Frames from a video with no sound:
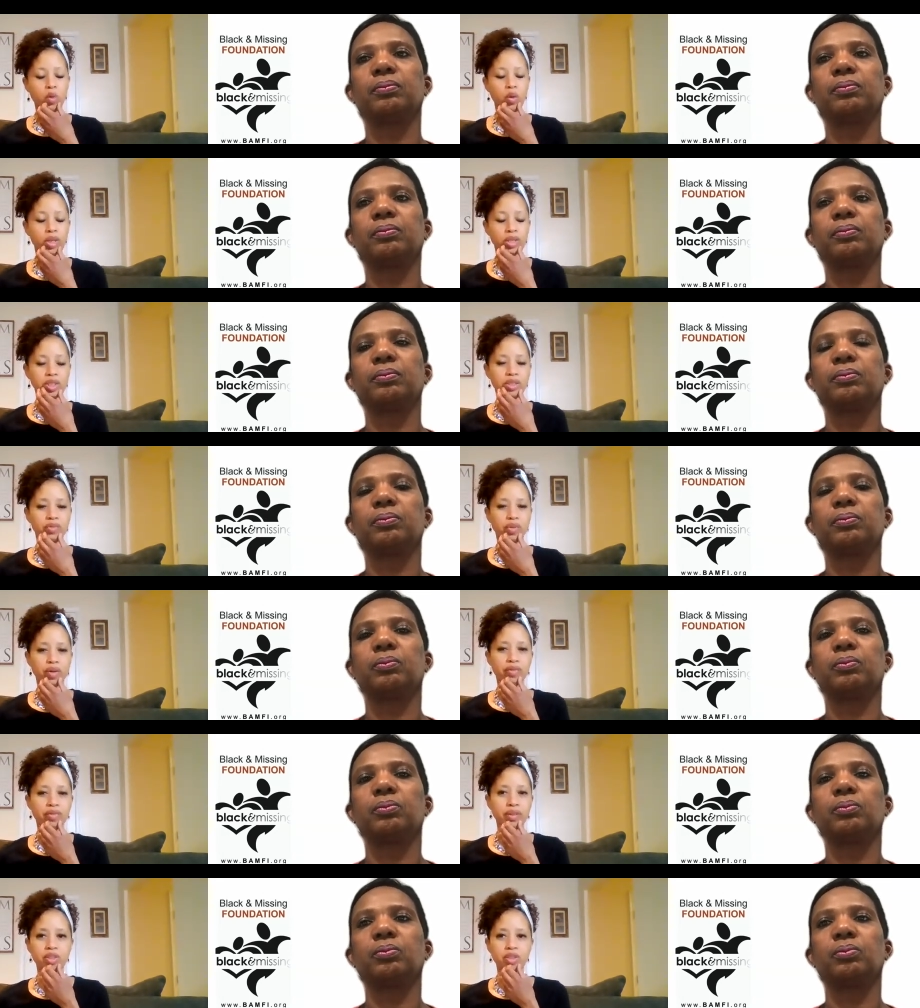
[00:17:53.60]
Speaker 1: question in
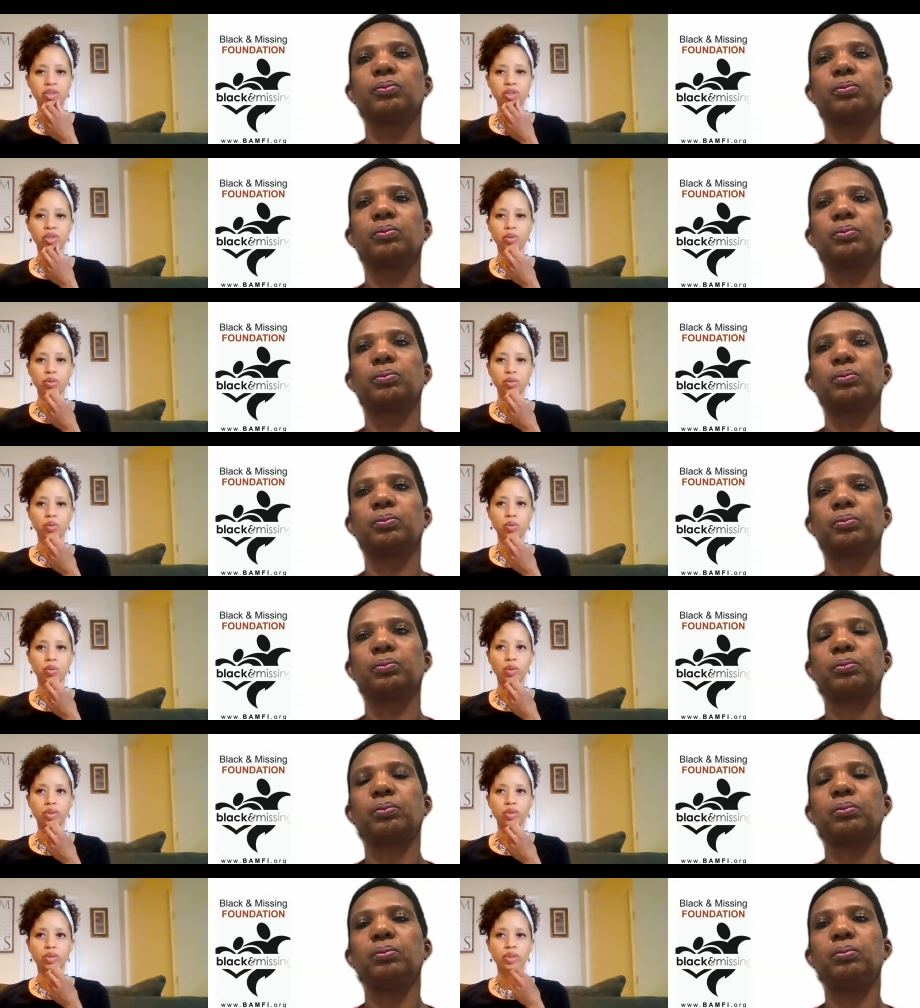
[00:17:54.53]
reference
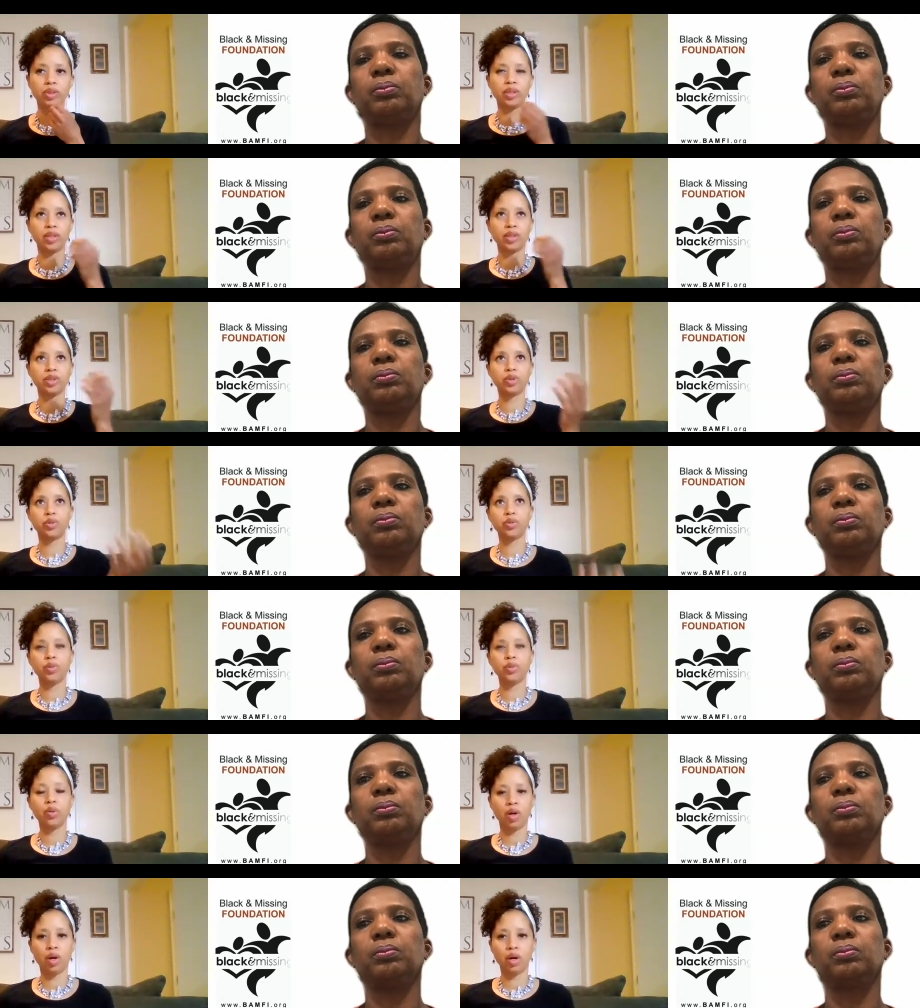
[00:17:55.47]
to, you said that
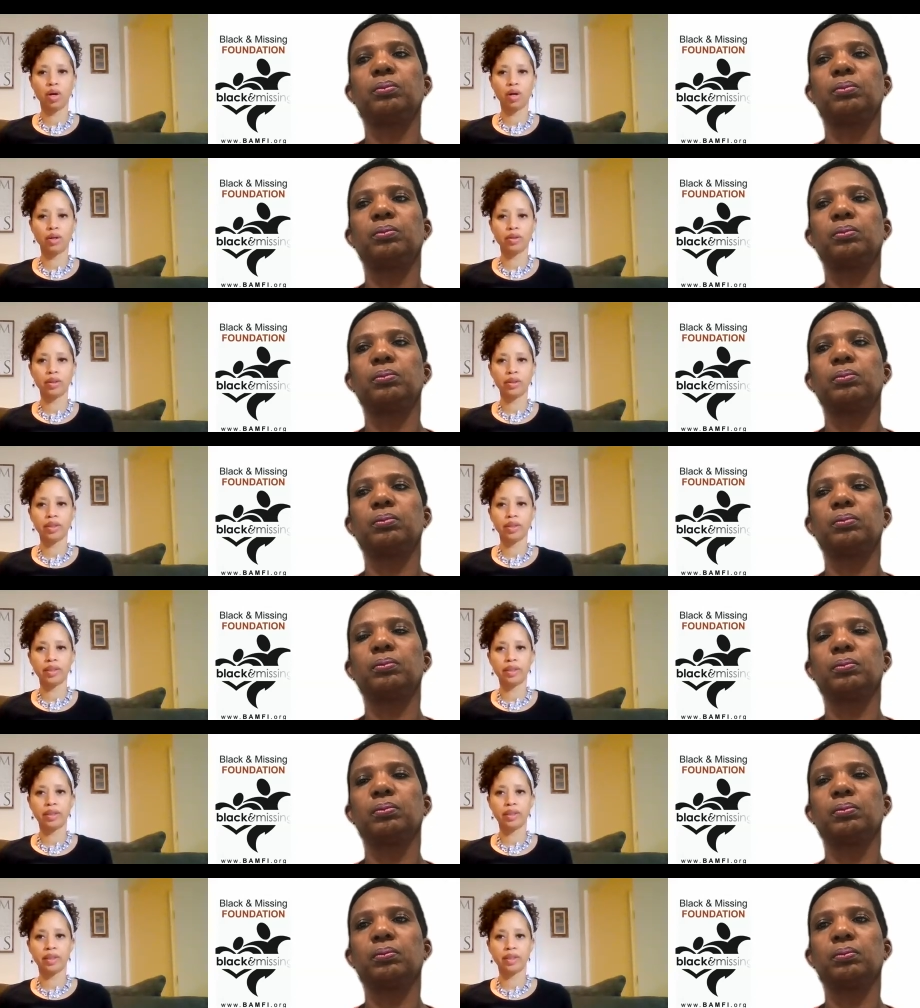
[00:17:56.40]
you are
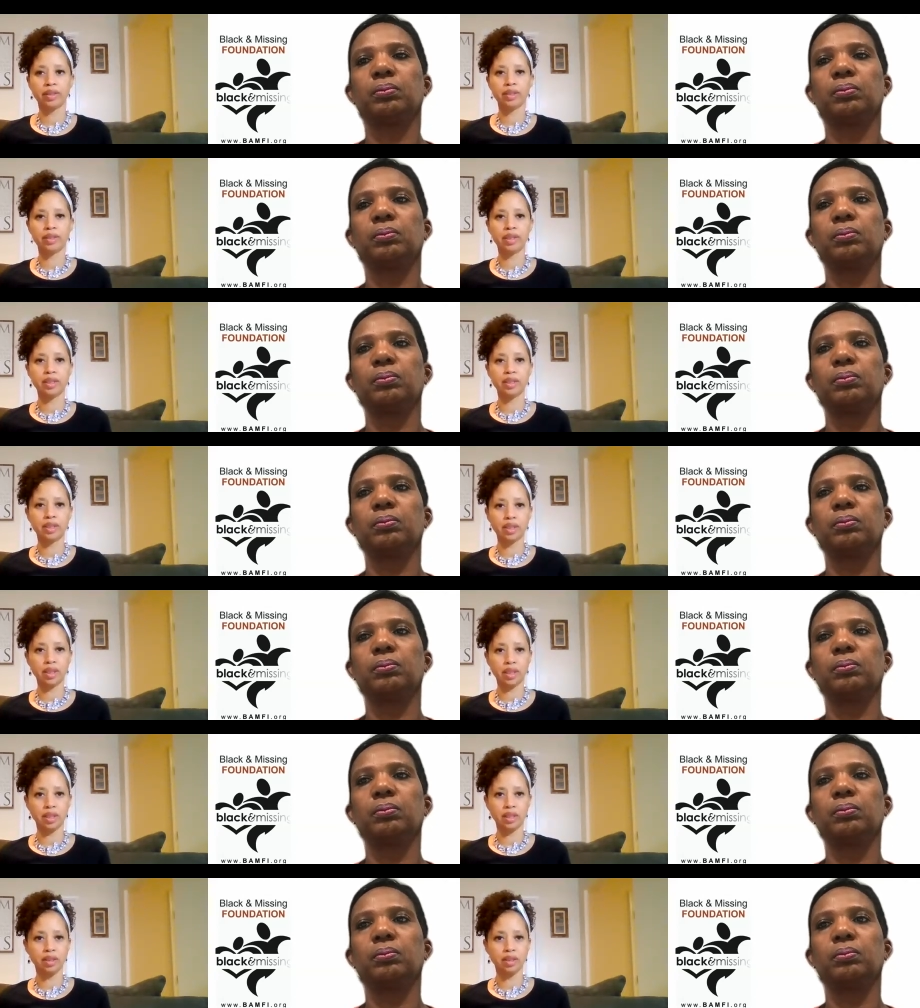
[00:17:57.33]
in
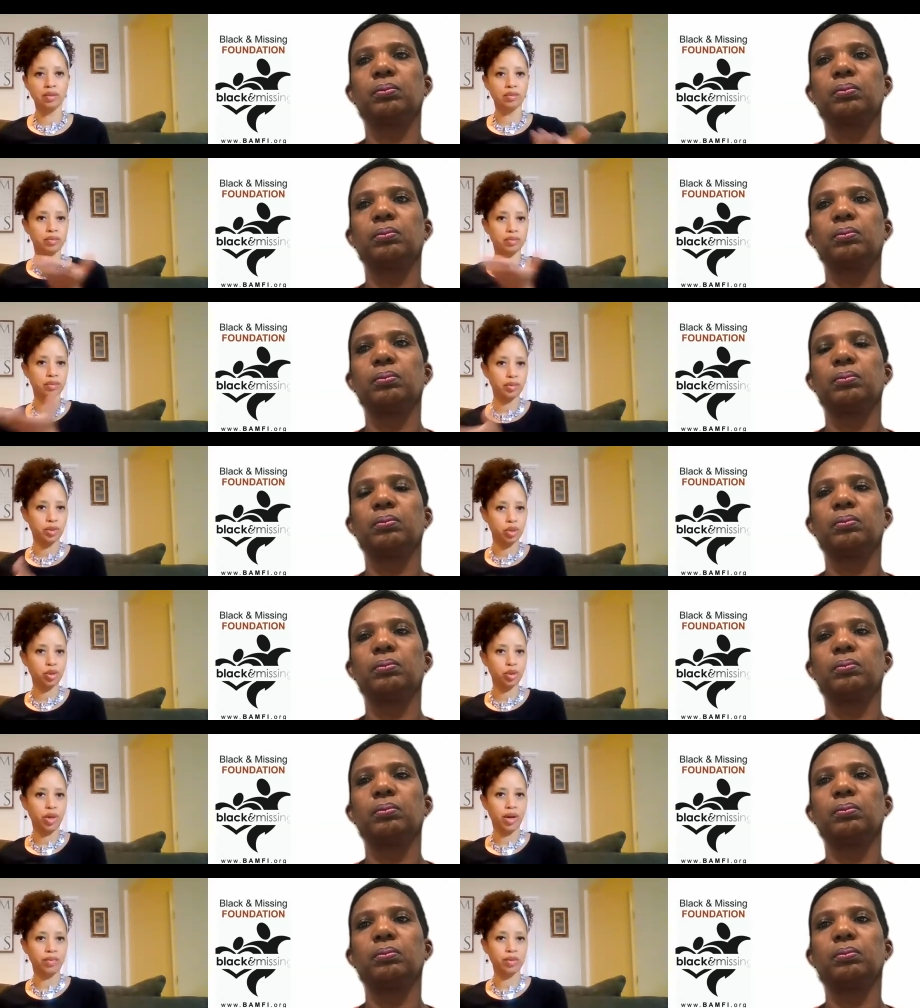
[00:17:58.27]
DC, you
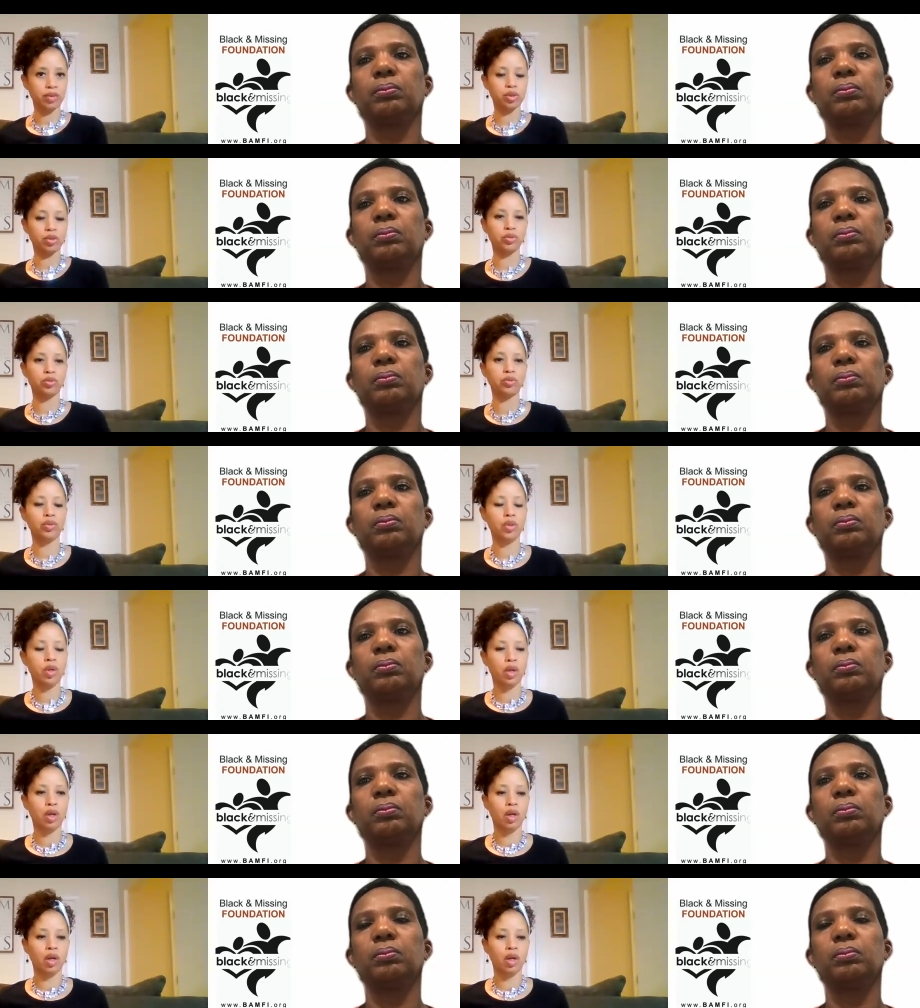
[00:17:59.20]
travel to